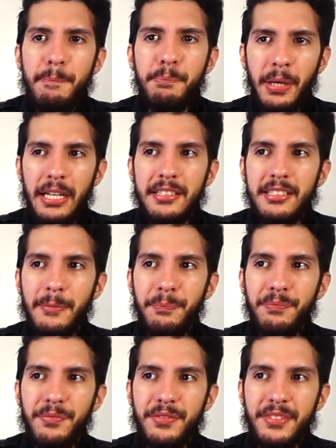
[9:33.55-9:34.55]
But
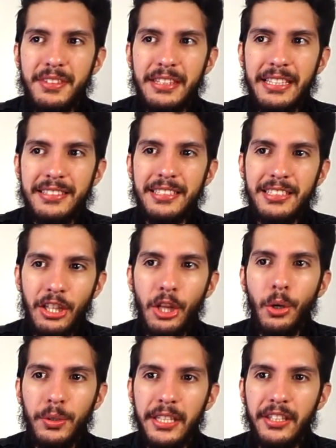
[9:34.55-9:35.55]
this is
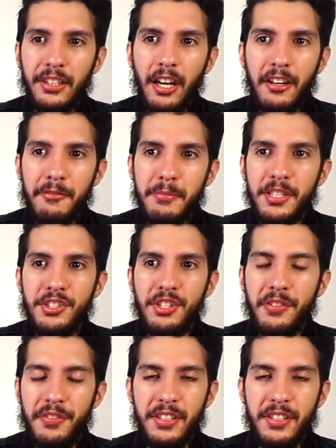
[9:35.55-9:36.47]
Loki, the god of mischief.